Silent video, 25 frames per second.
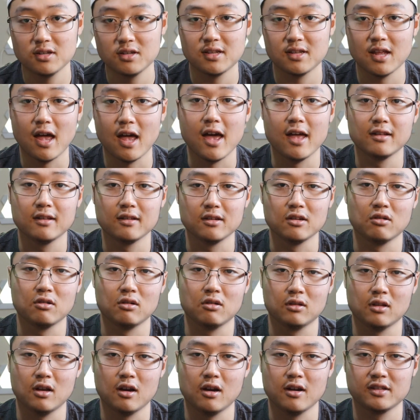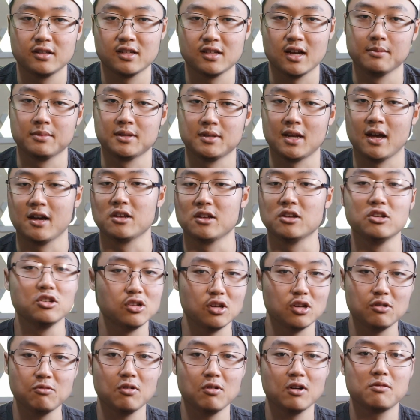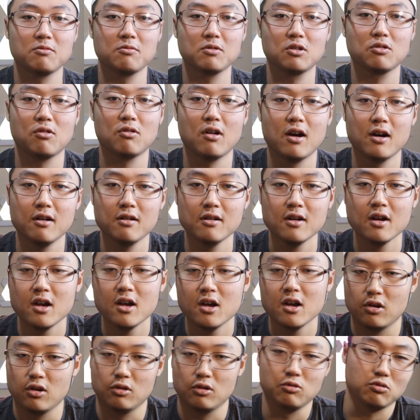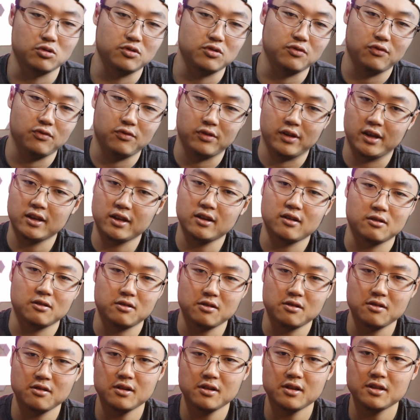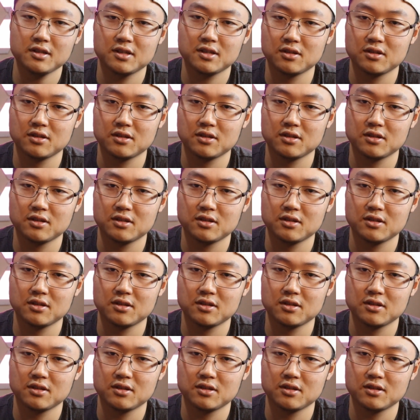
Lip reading: that, you know, a lot of times I usually want to require in order to flank other units.